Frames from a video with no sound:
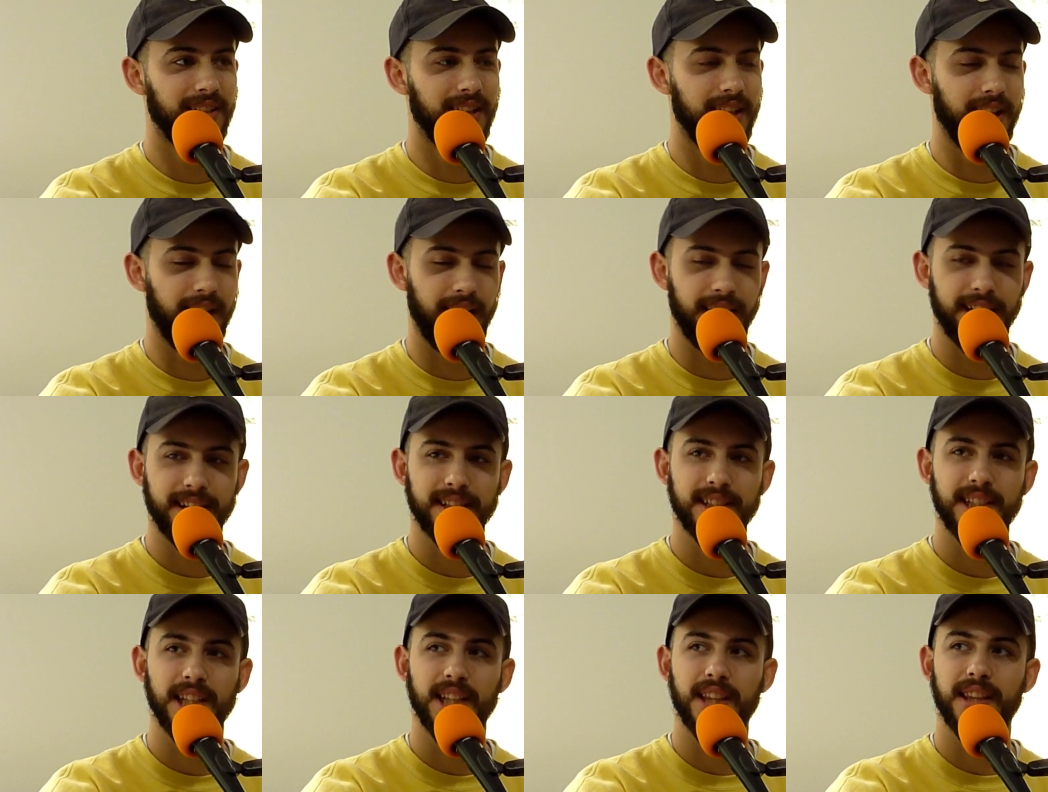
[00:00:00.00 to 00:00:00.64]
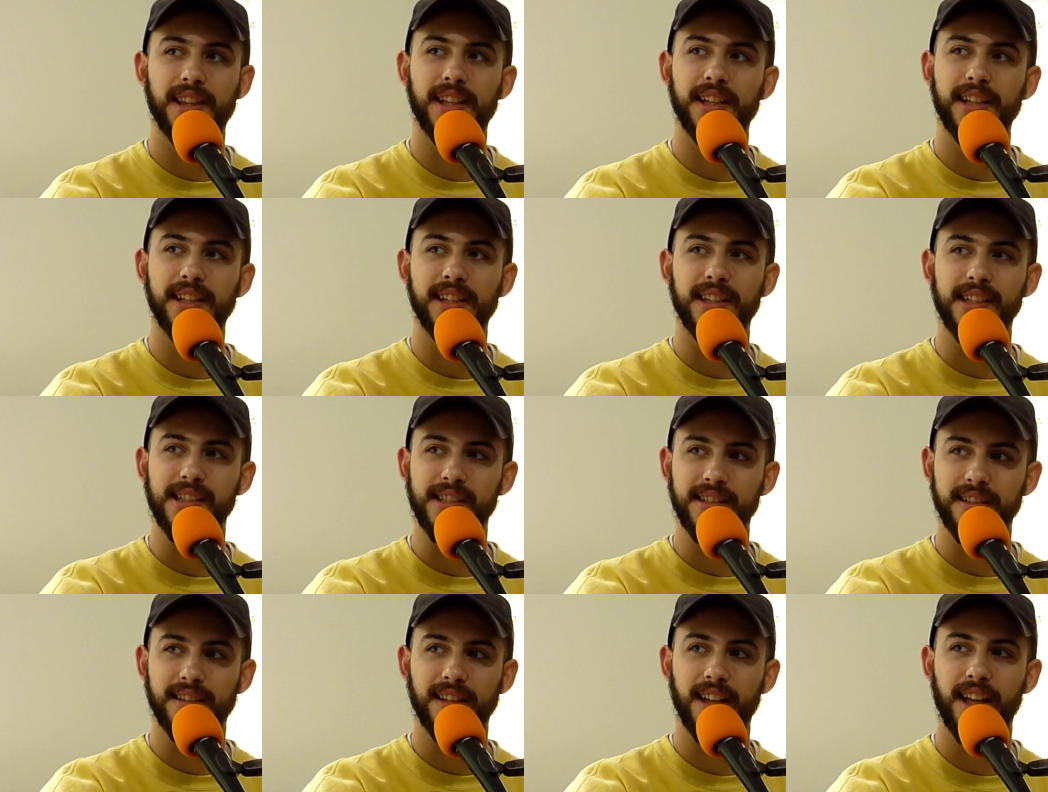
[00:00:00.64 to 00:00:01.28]
I guess the thing
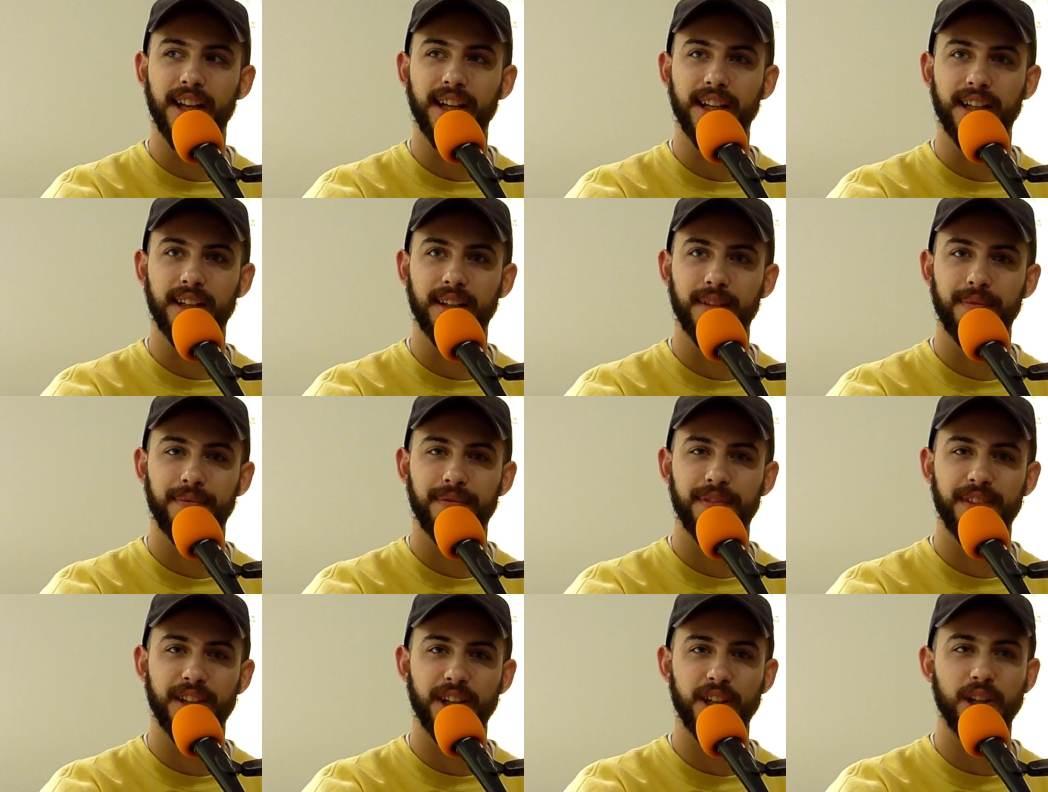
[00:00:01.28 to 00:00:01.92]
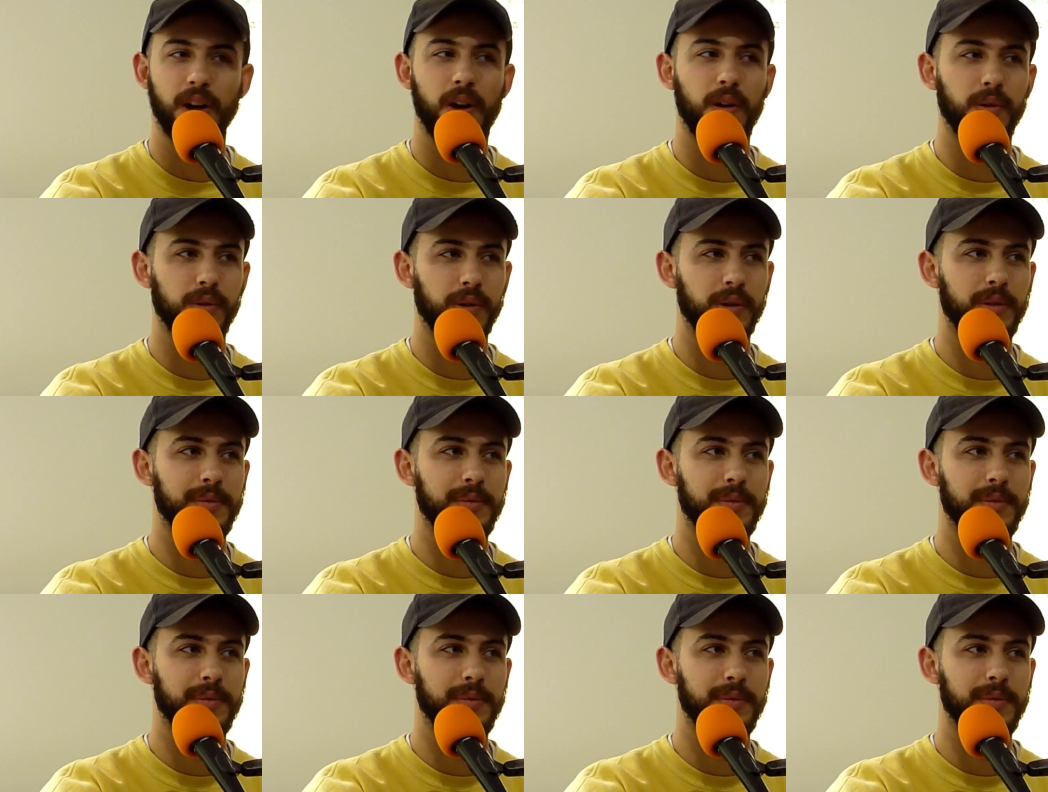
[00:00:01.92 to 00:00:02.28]
is, like, the gold would